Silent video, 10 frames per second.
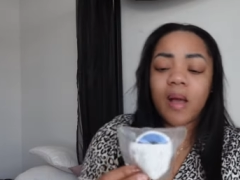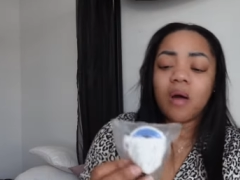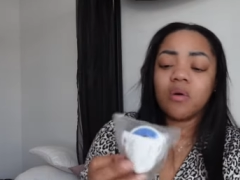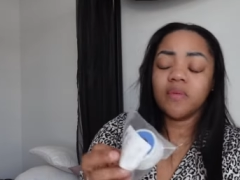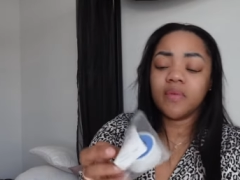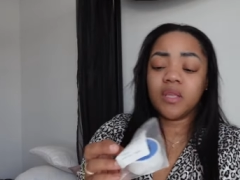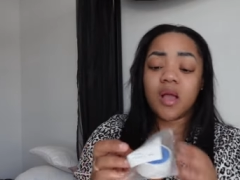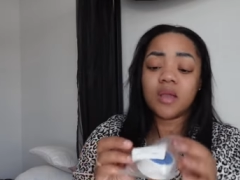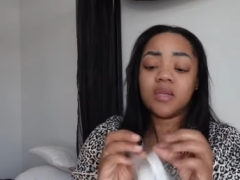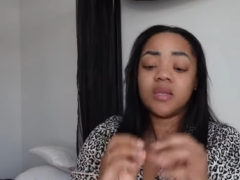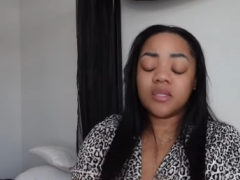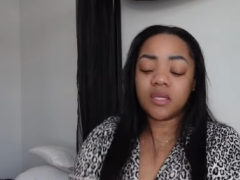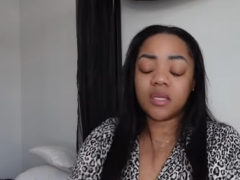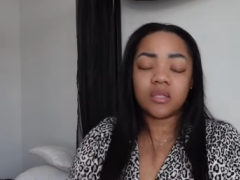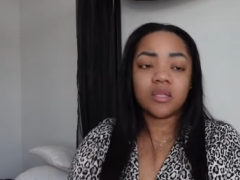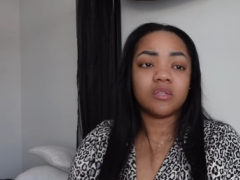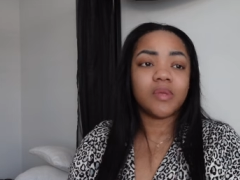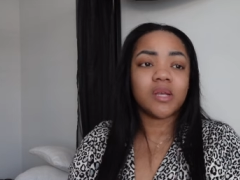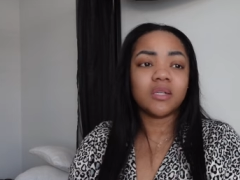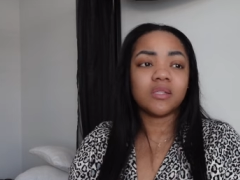but I don't even think I needed to get this
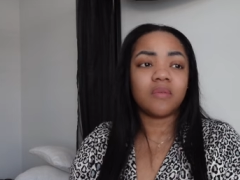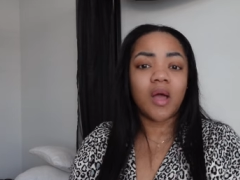because of